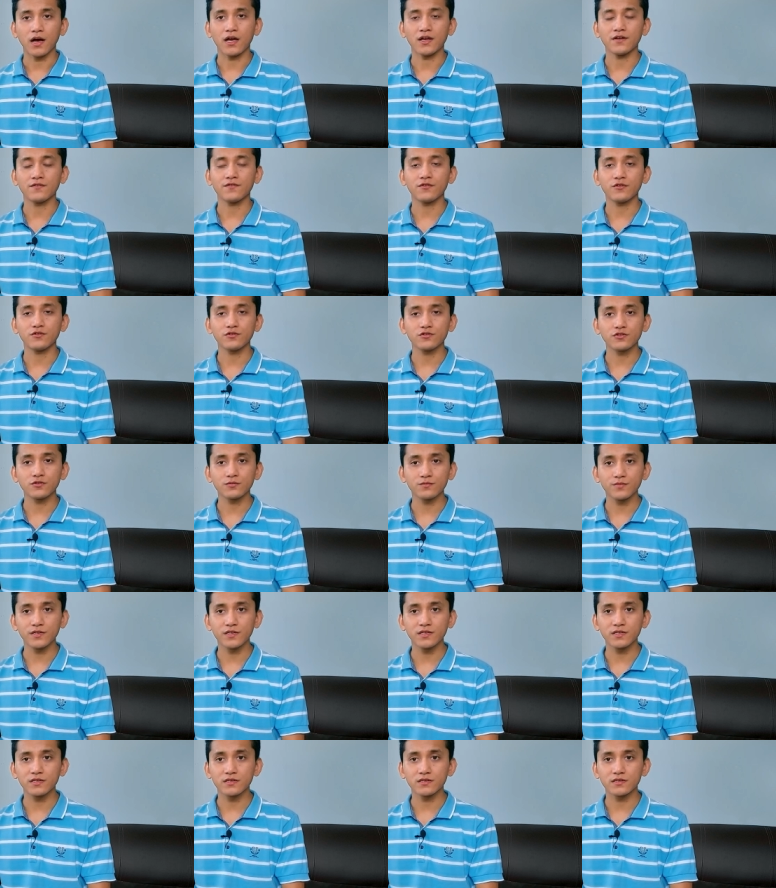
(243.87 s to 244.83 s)
I've also
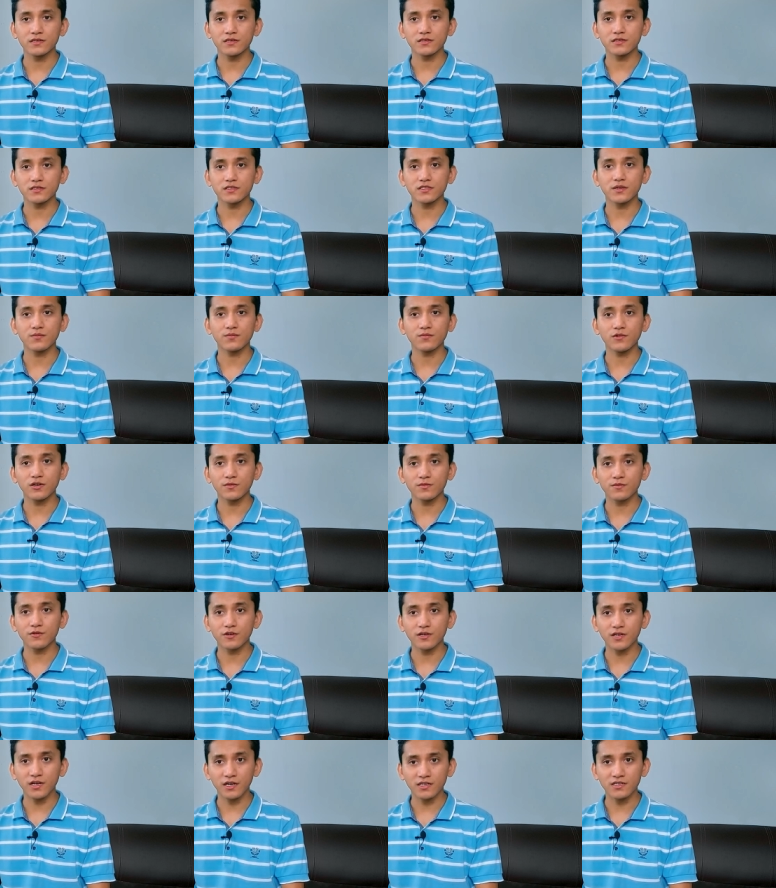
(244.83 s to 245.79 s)
been
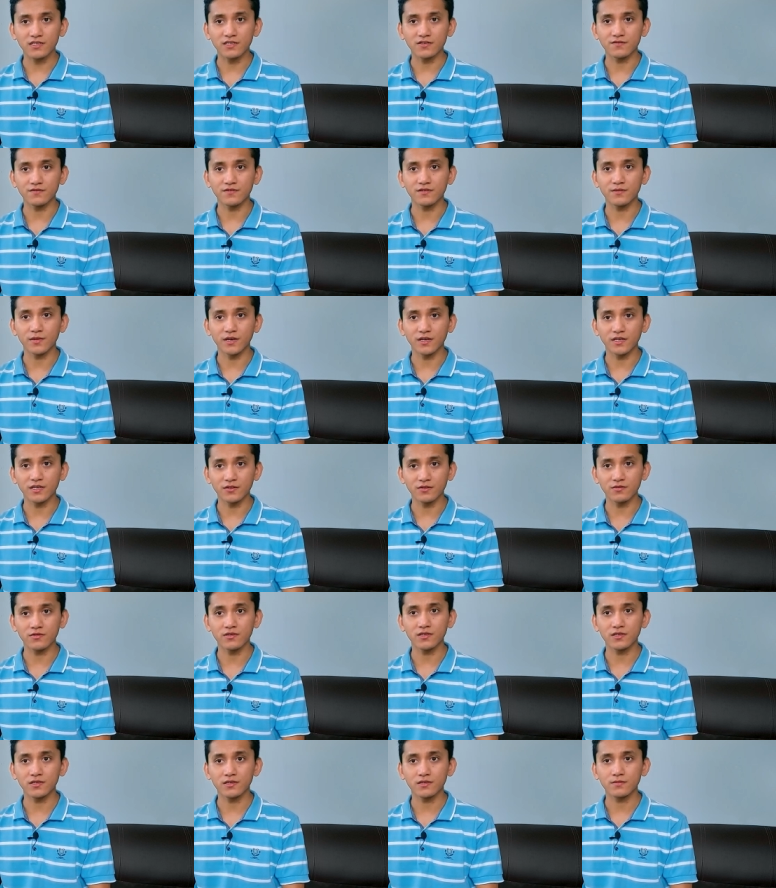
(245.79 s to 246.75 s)
somewhat productive in my
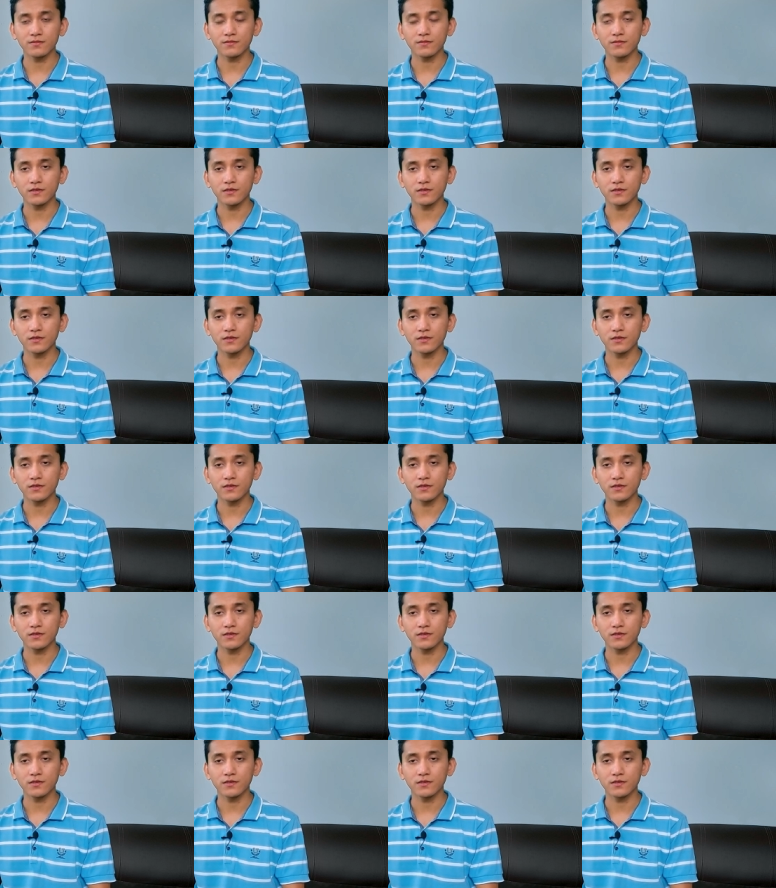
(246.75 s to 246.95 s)
duty.